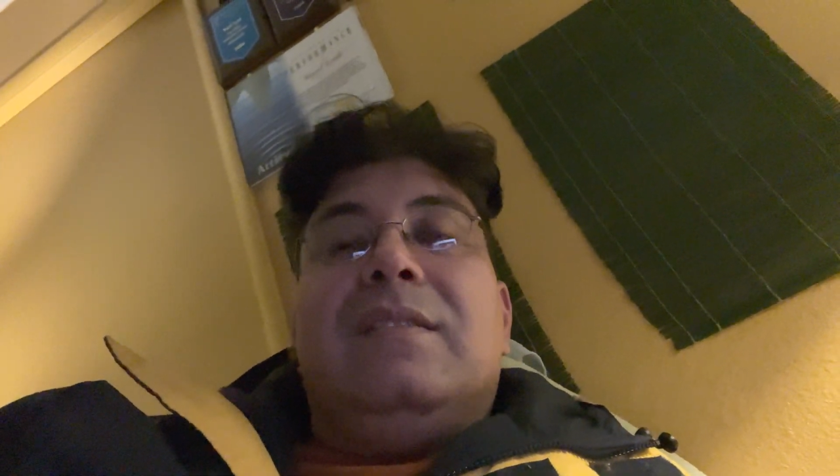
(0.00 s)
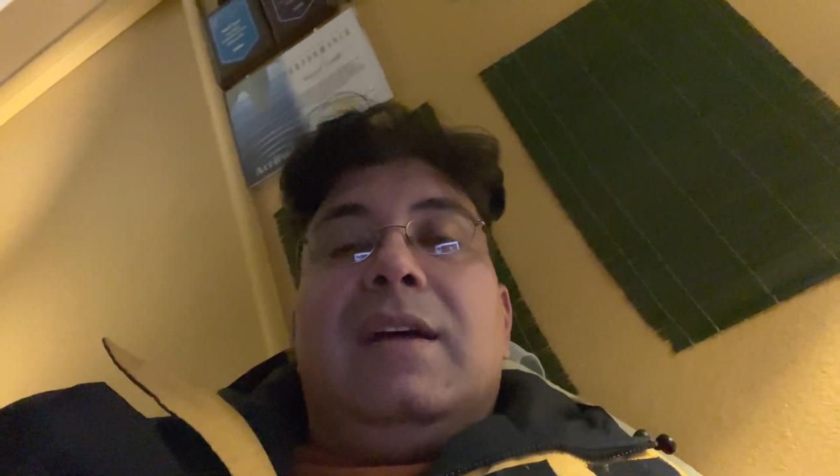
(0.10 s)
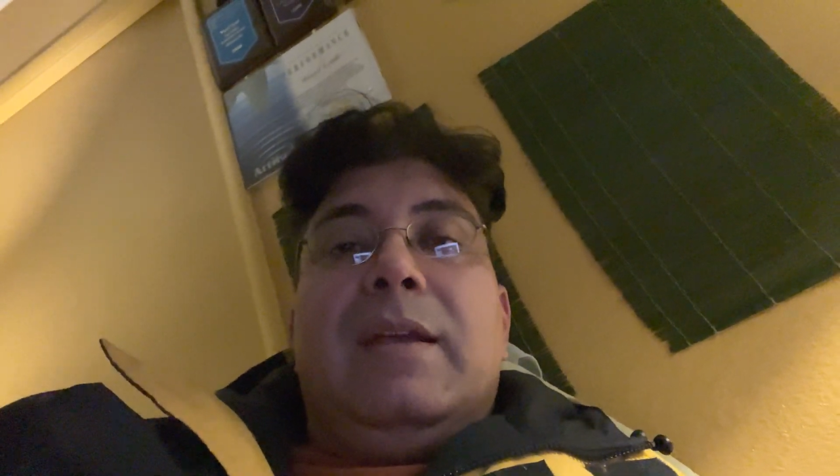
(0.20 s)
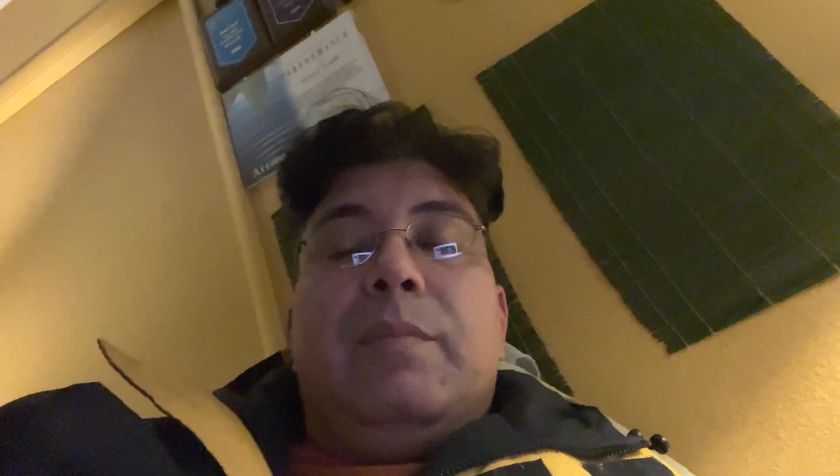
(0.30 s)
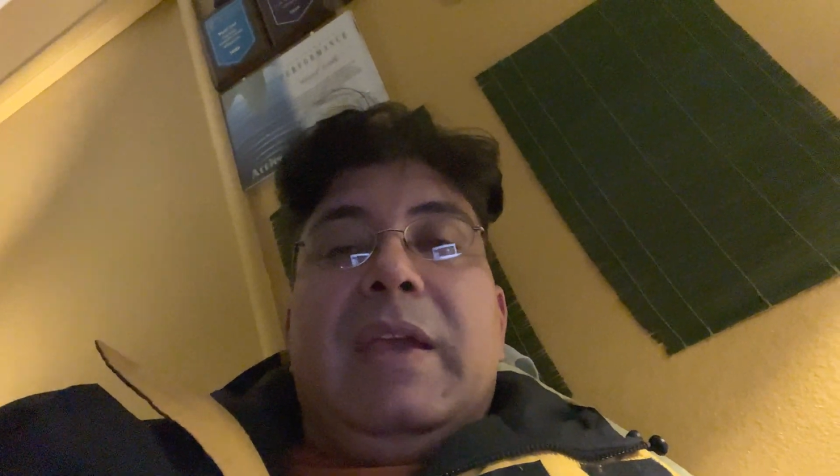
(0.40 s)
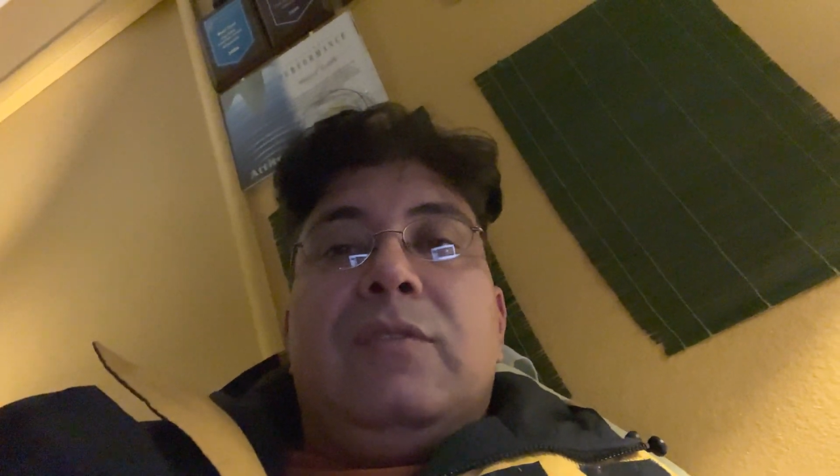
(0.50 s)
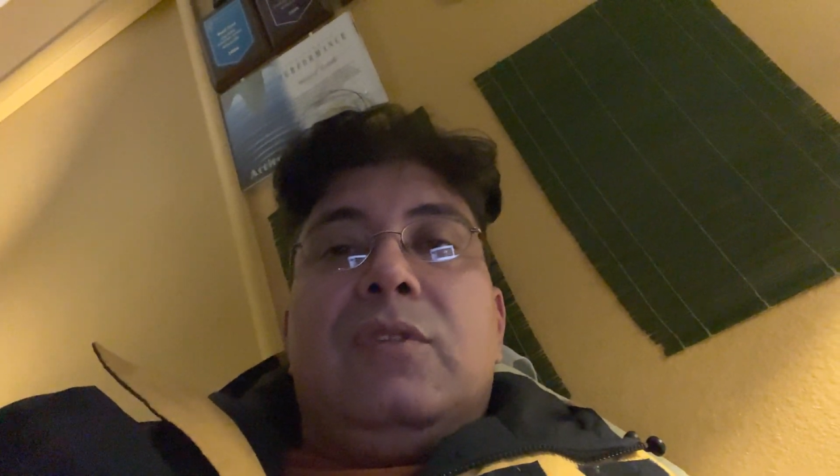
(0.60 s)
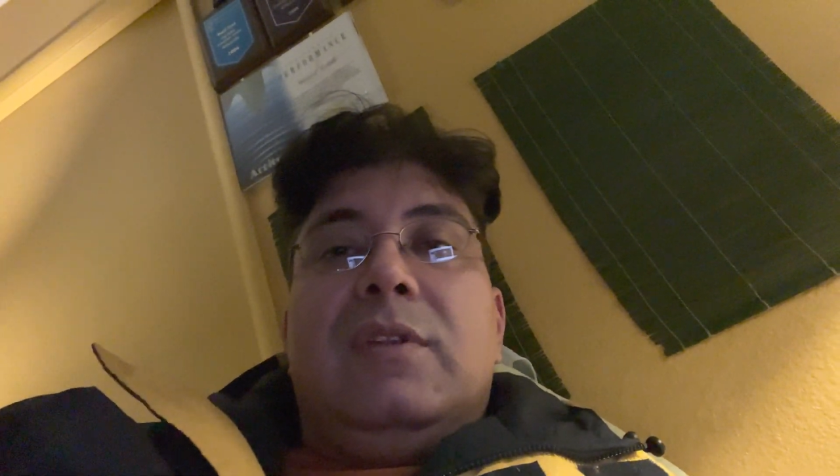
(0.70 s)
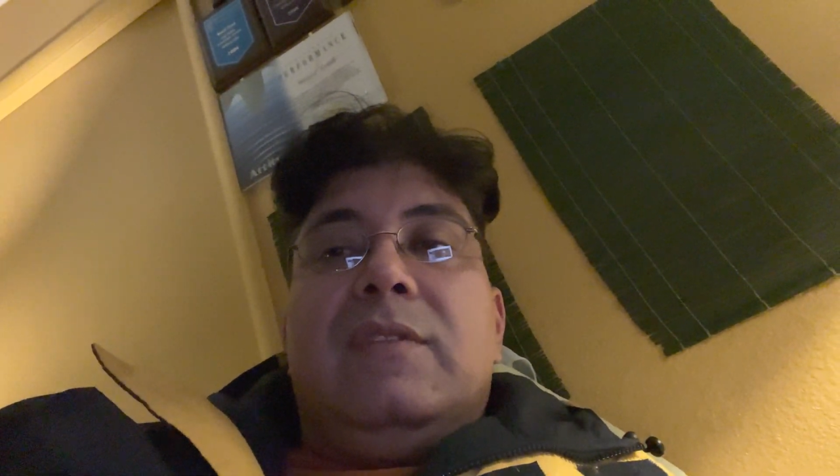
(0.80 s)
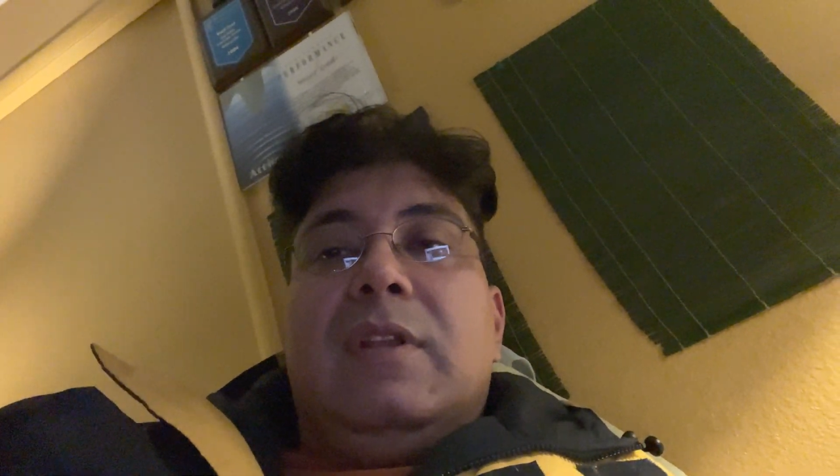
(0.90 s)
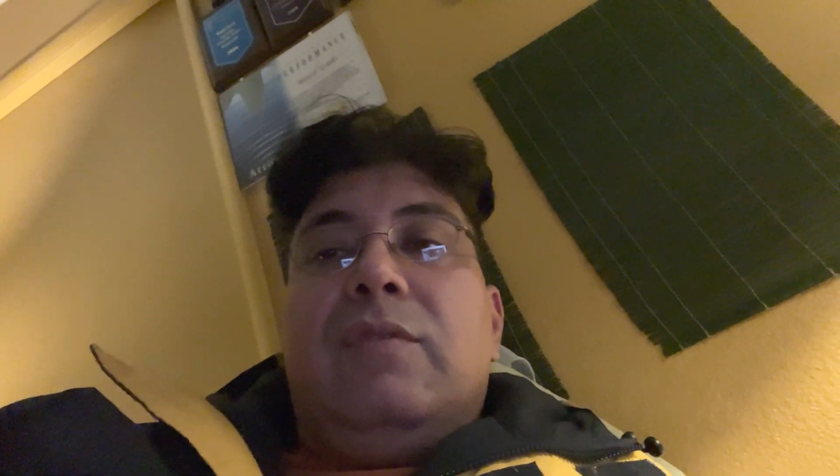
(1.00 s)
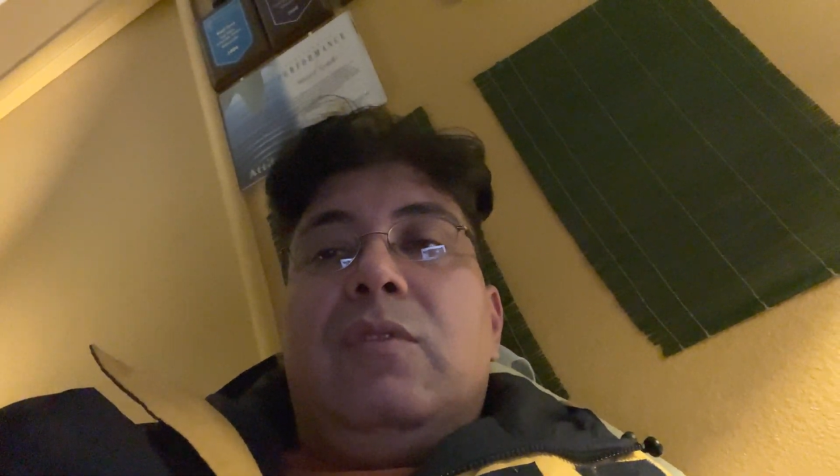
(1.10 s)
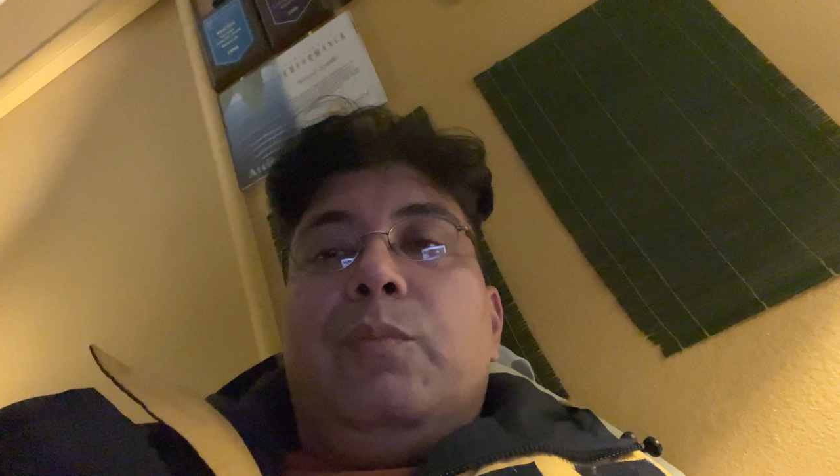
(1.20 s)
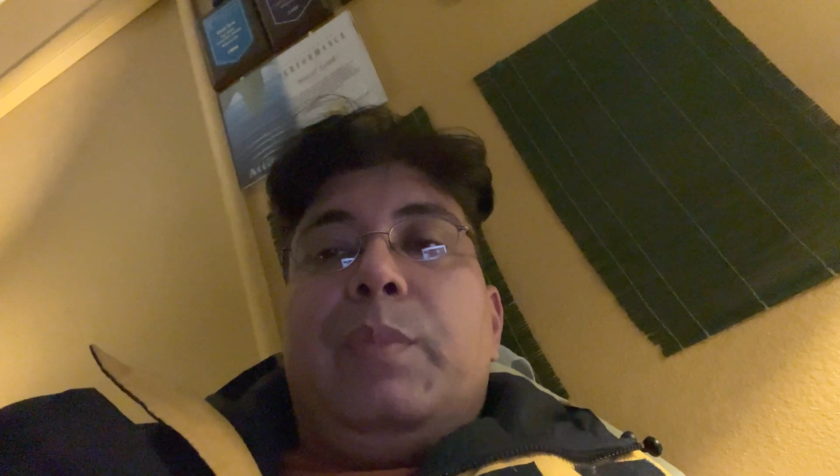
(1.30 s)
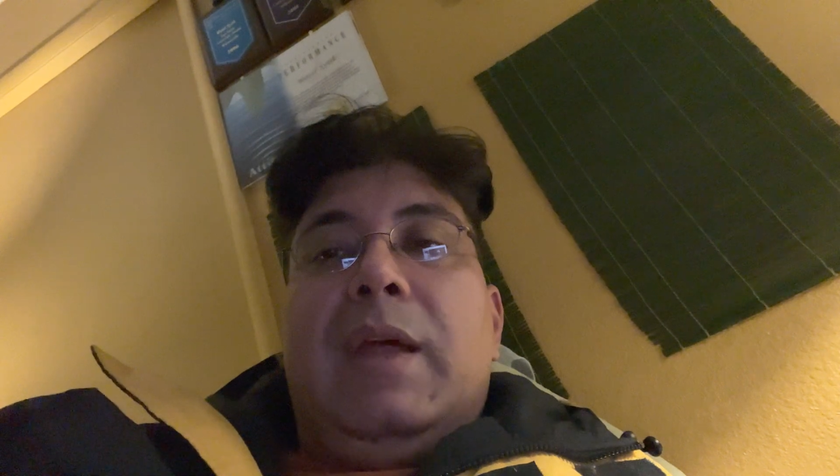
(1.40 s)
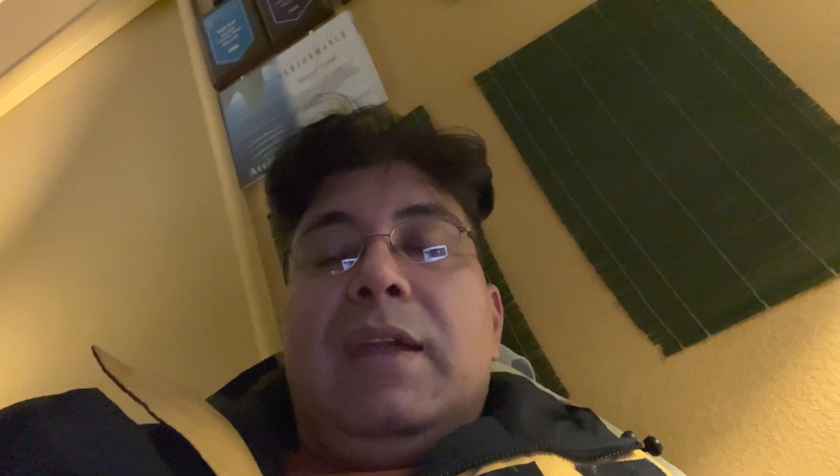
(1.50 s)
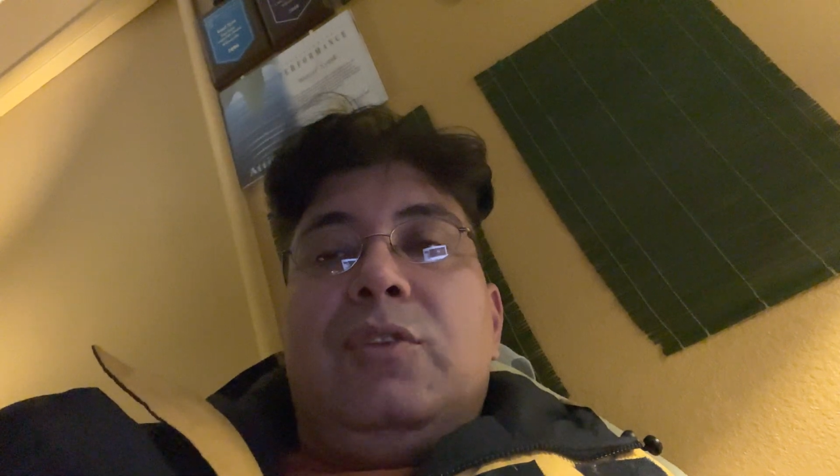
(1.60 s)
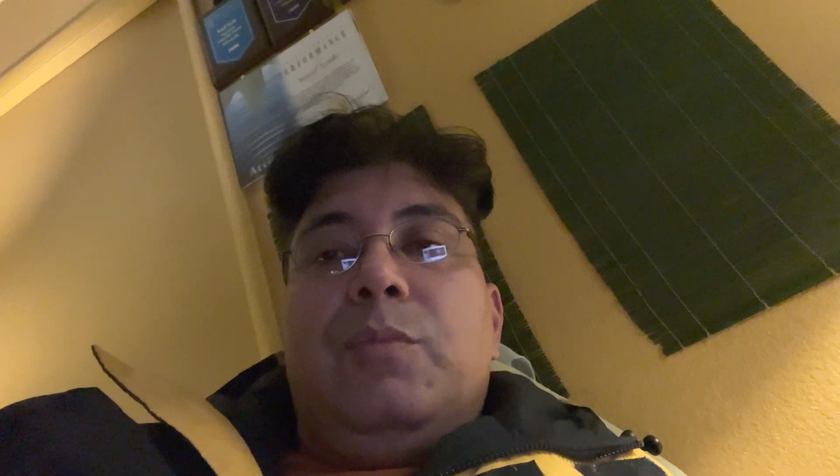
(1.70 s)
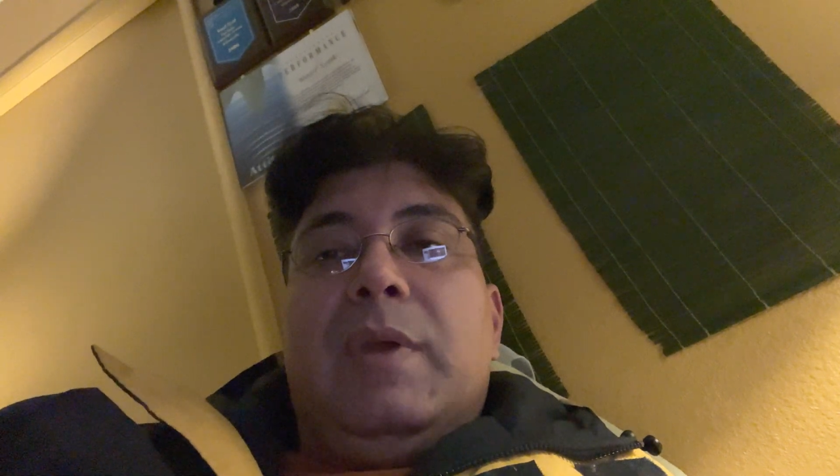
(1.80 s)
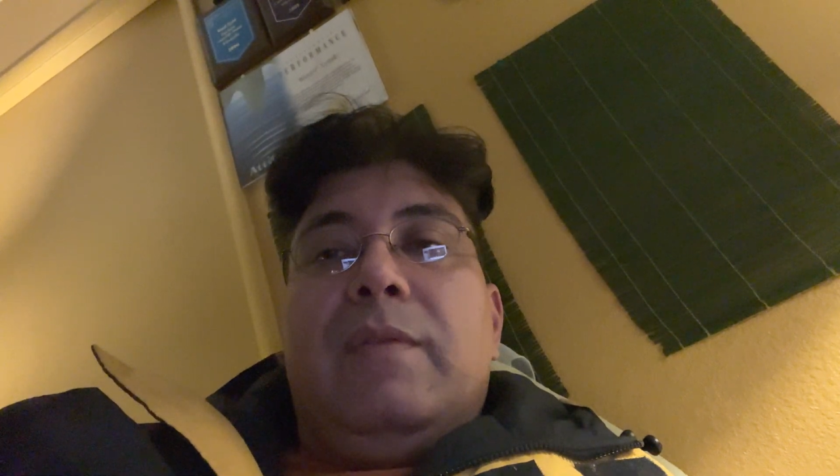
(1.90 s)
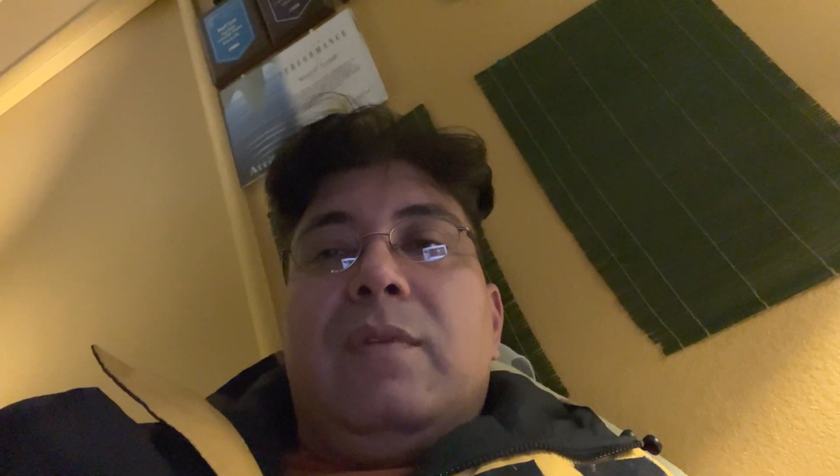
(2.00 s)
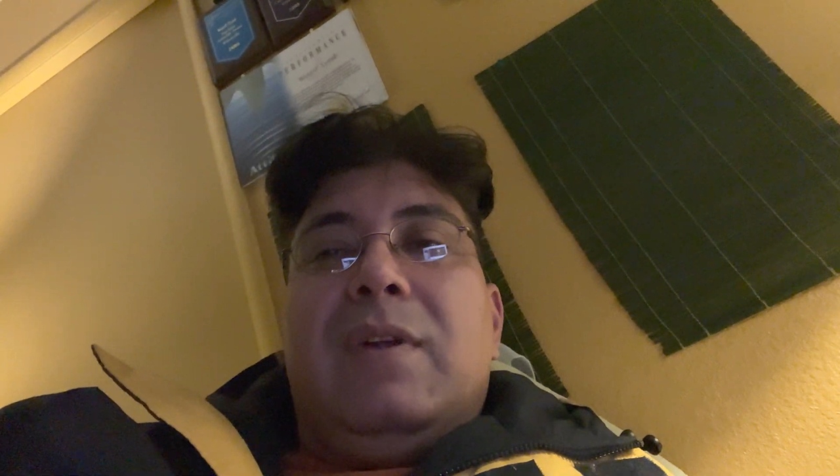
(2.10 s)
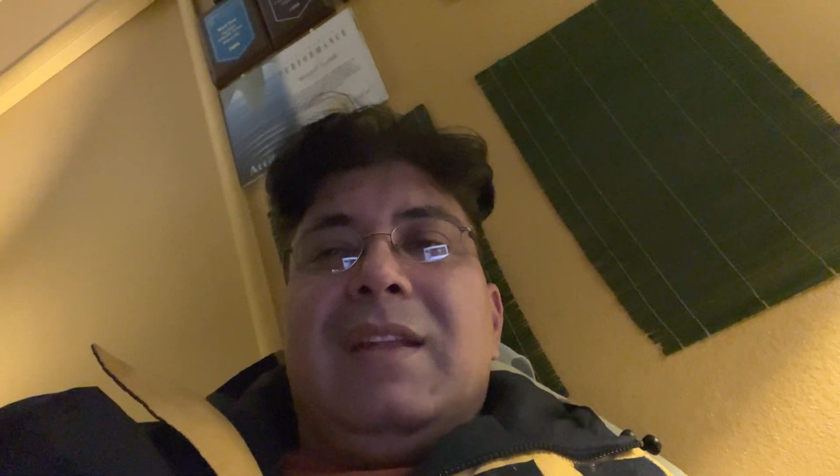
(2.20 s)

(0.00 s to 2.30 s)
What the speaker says: like based on the cell phone plan you pay for.